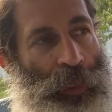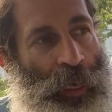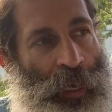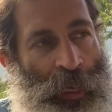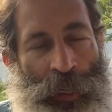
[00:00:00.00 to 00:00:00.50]

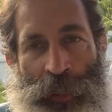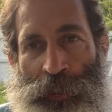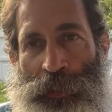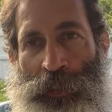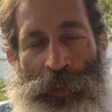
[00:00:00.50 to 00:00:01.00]

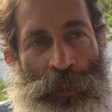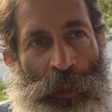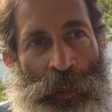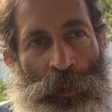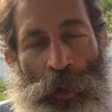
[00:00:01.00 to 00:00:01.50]
and
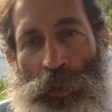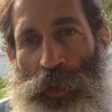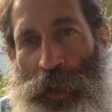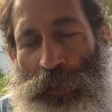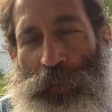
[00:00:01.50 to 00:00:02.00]
the Oro
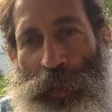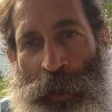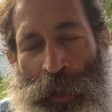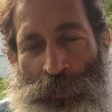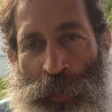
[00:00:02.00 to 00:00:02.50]
Negro that I
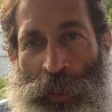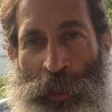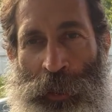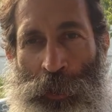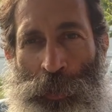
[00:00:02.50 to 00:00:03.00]
have right
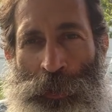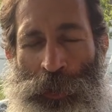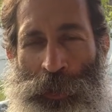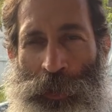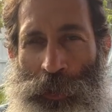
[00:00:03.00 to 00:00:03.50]
now
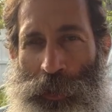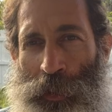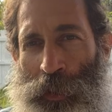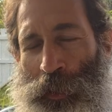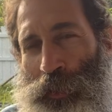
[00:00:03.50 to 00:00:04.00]

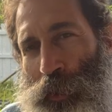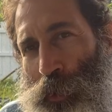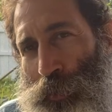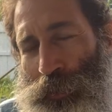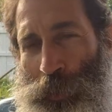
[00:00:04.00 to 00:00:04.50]
are
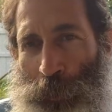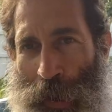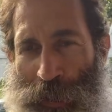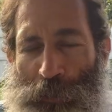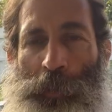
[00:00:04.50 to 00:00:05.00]
known to
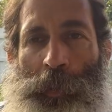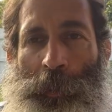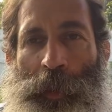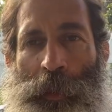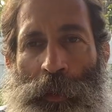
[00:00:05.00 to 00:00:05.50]
possibly
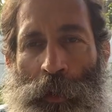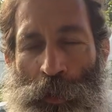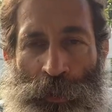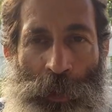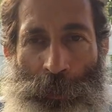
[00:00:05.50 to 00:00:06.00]
be
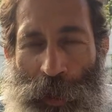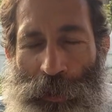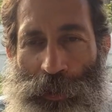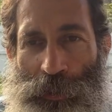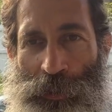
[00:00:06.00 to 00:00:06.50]
alternate
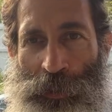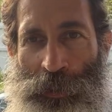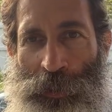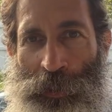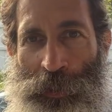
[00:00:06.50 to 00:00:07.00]
berries.
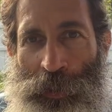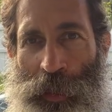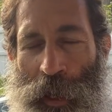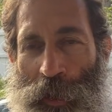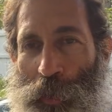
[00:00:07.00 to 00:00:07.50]

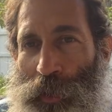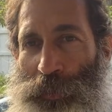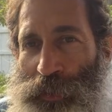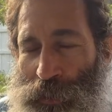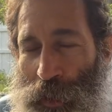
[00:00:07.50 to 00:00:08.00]
And I don't want to
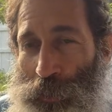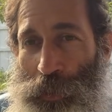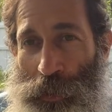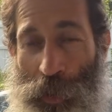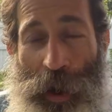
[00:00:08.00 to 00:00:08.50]
be stuck with
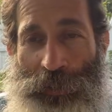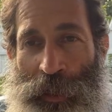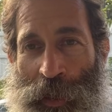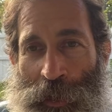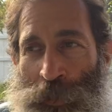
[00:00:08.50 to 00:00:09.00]
no
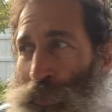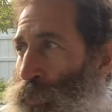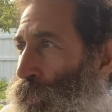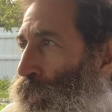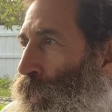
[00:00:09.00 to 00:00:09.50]
avocados.
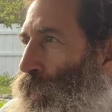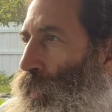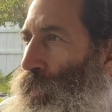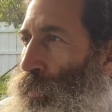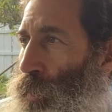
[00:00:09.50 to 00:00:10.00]
And then
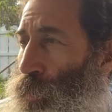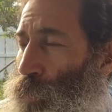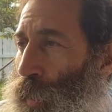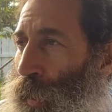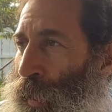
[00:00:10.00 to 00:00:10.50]
the third
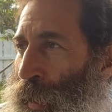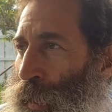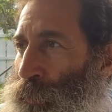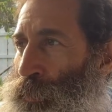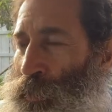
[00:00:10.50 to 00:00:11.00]
one I
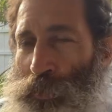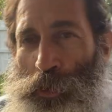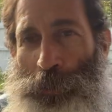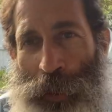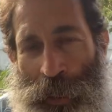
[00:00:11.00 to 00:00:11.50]
have is a
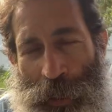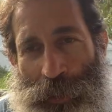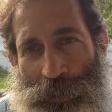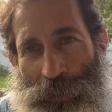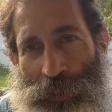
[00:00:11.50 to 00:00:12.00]
Super
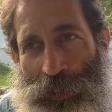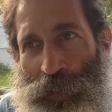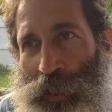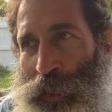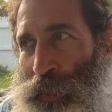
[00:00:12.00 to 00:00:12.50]
Haas.
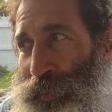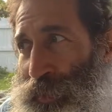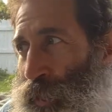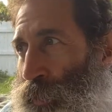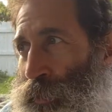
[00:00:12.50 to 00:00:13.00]
And this
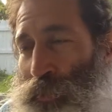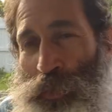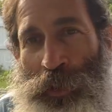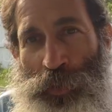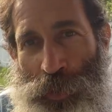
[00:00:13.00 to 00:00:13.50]
year it's
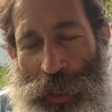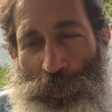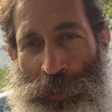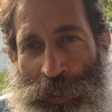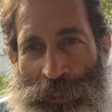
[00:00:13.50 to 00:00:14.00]
doing great,
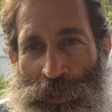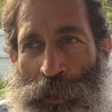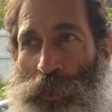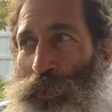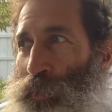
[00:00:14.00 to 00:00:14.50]
but that's
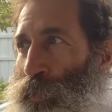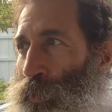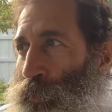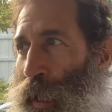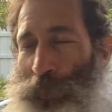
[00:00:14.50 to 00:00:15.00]
known to
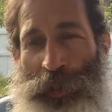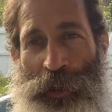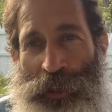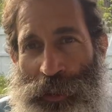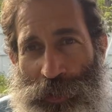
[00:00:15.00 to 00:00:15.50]
ripen
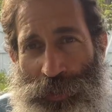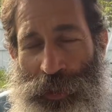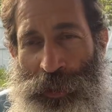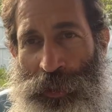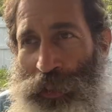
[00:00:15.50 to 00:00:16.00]

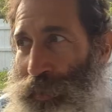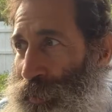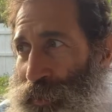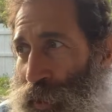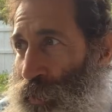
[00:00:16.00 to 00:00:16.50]
uneven.
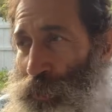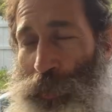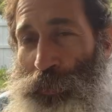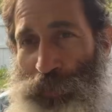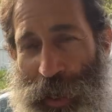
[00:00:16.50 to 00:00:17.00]
This year it's
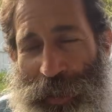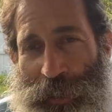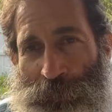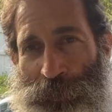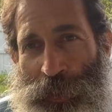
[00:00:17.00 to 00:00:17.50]
been fine.
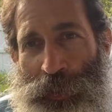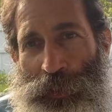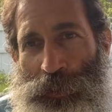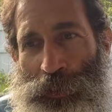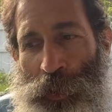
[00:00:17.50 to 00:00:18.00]

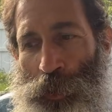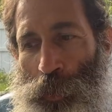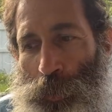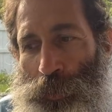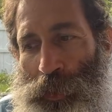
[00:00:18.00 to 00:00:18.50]

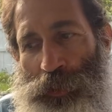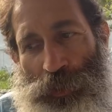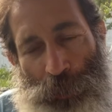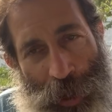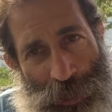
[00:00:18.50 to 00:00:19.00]
So there's a
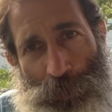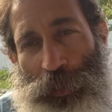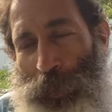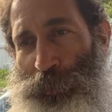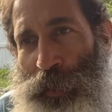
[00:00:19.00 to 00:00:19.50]
possible
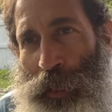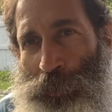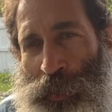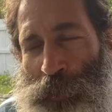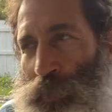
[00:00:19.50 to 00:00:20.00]
upside
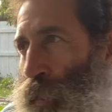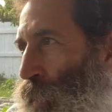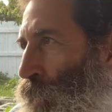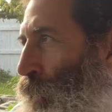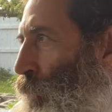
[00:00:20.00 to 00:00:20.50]
of keeping
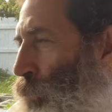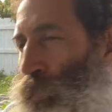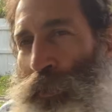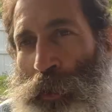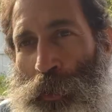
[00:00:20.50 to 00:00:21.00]
the
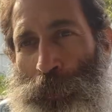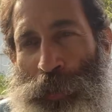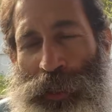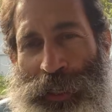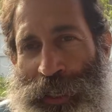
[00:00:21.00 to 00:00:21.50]
Monroe.
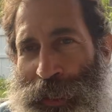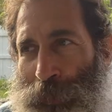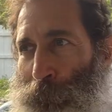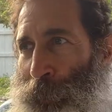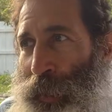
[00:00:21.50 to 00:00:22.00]
But
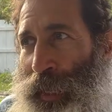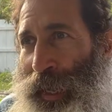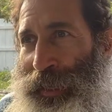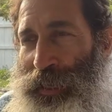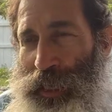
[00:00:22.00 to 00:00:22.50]
again,
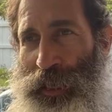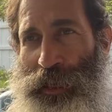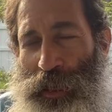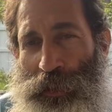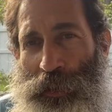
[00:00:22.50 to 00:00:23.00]
I need
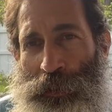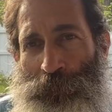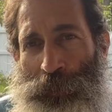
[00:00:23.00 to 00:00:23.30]
another